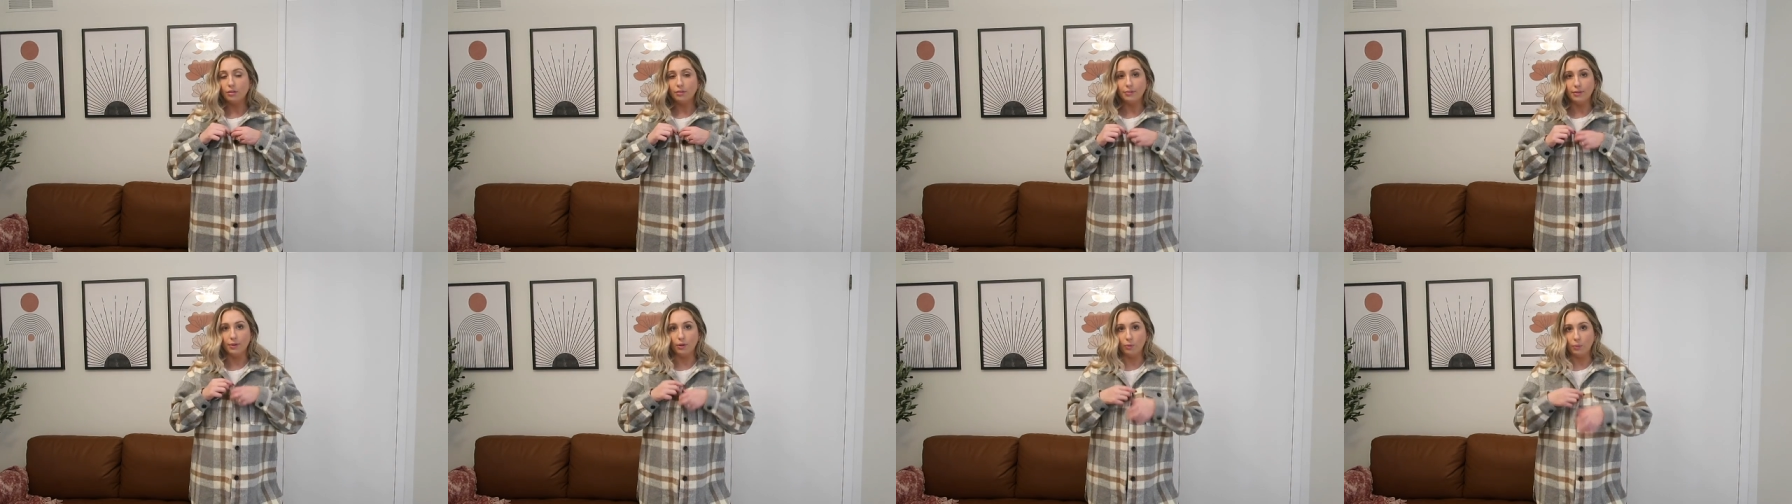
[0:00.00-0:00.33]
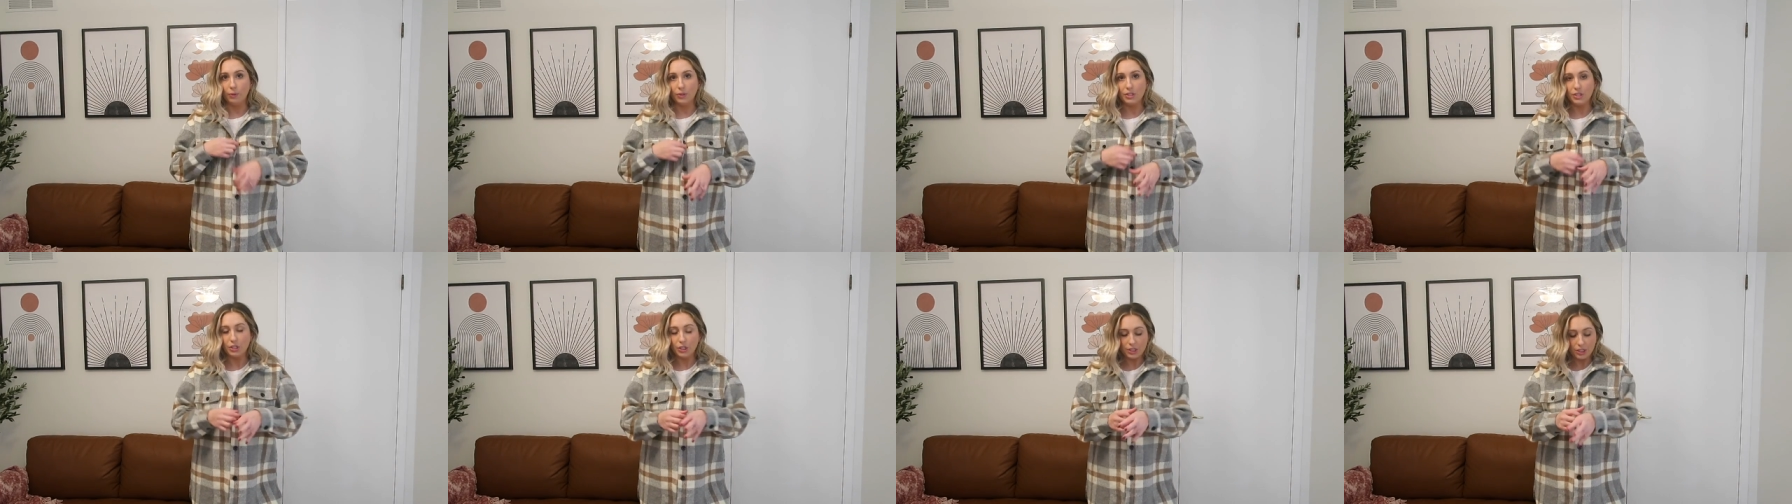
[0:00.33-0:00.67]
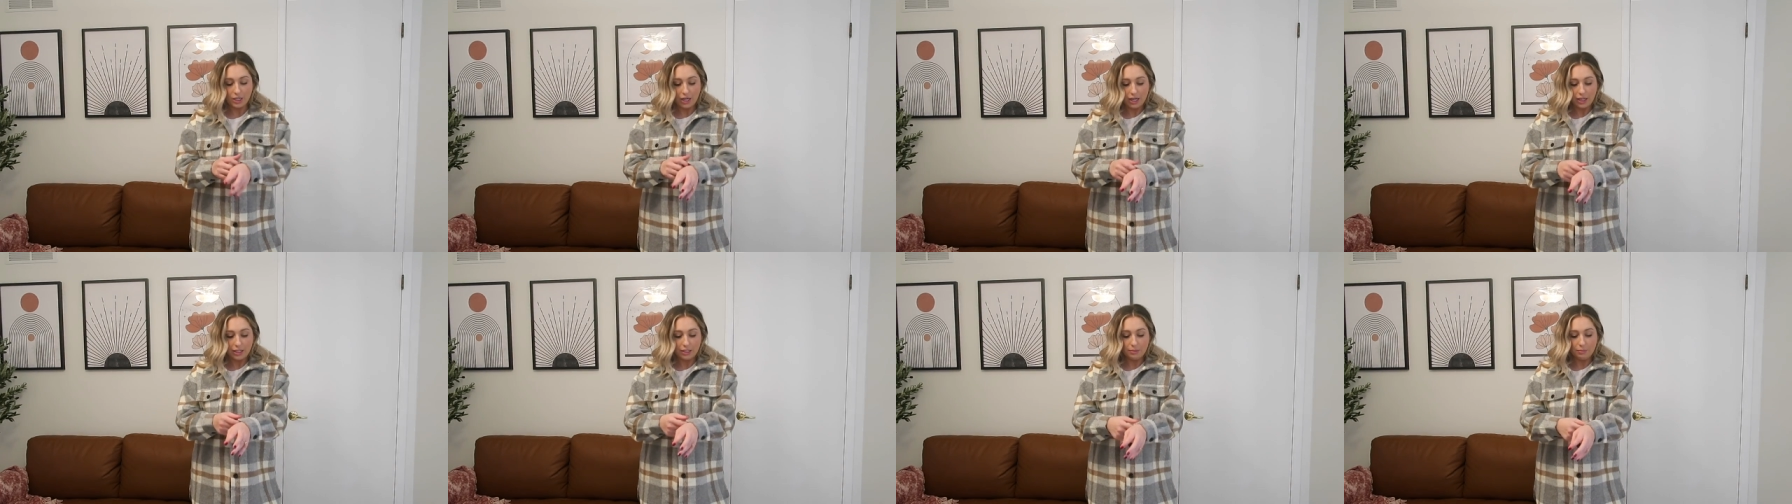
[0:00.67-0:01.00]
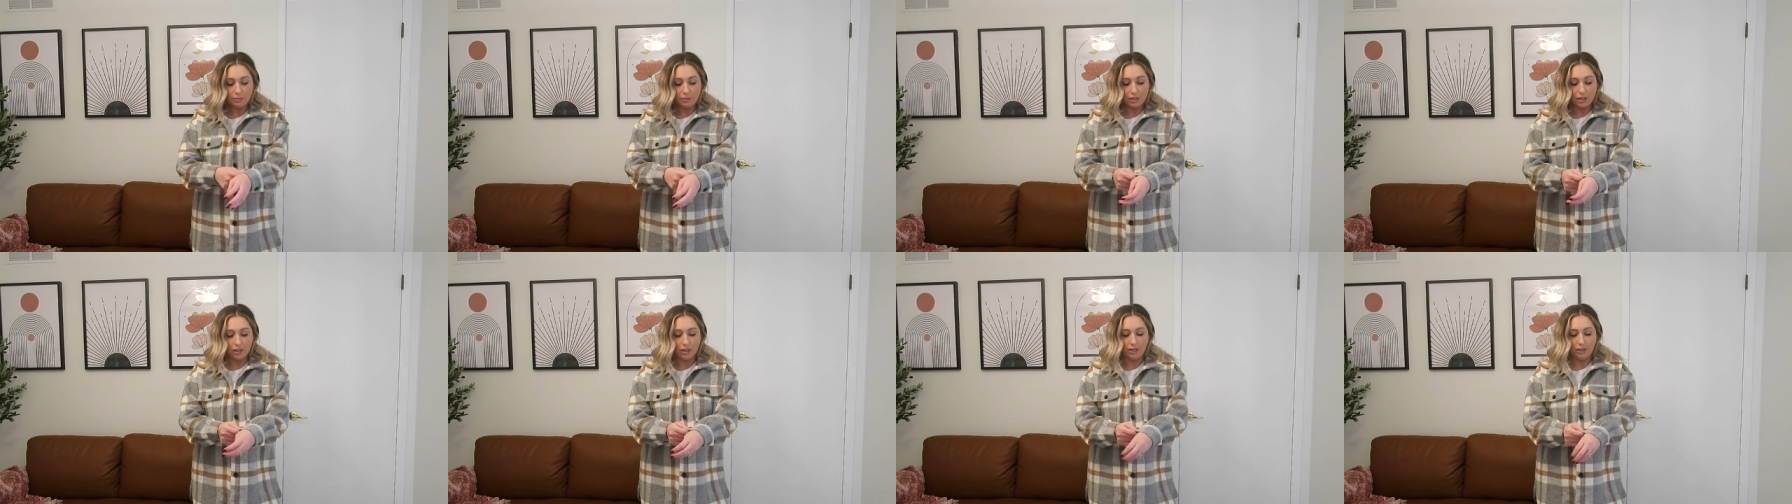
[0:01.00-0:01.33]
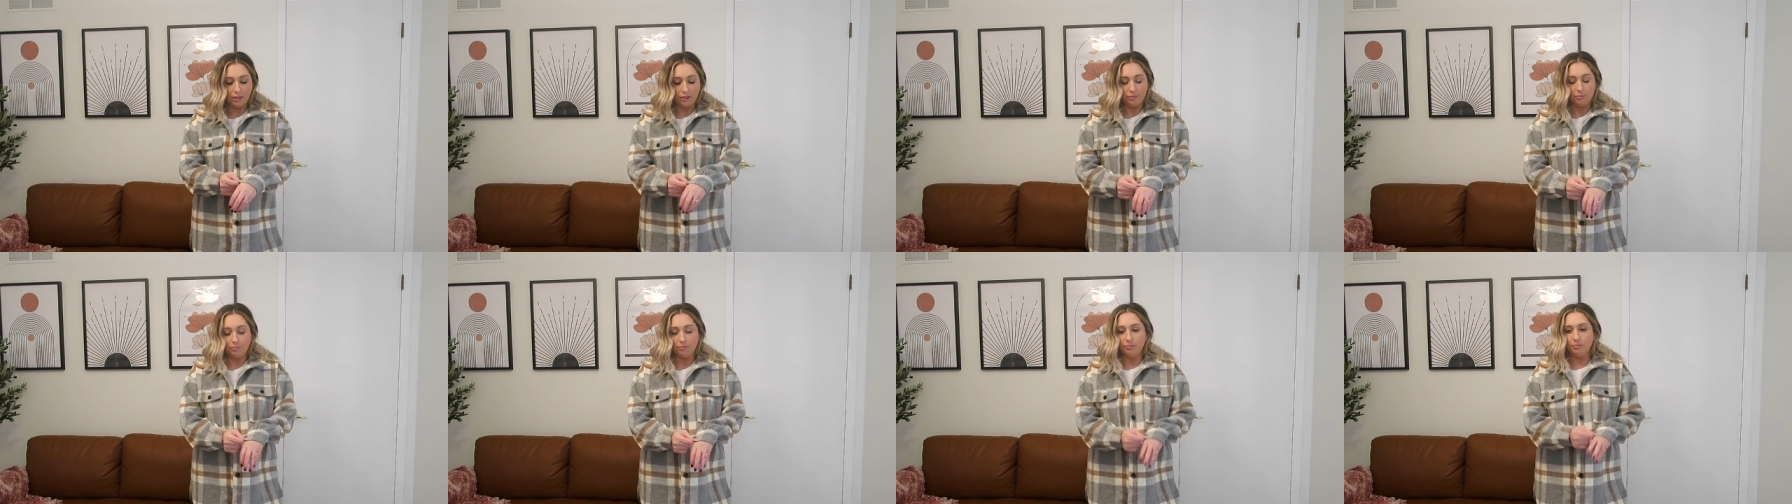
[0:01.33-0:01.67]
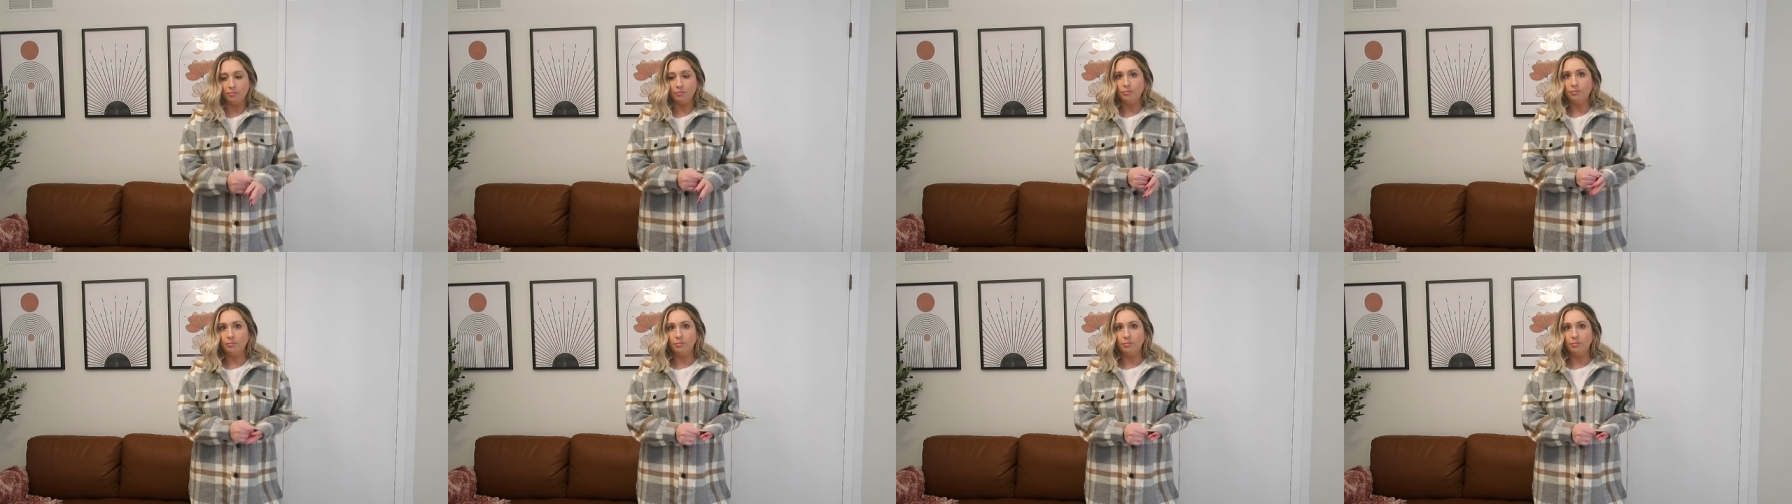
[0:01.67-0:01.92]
the winter time, um,